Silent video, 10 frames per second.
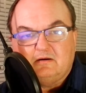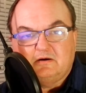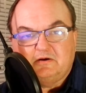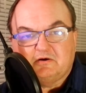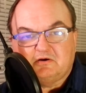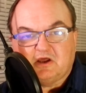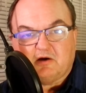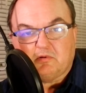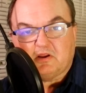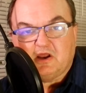you're
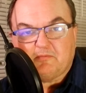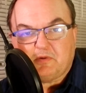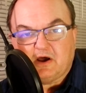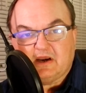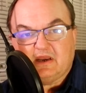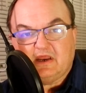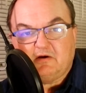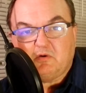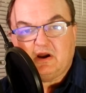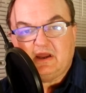doubling up on it
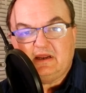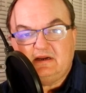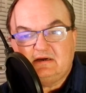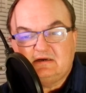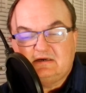anyway.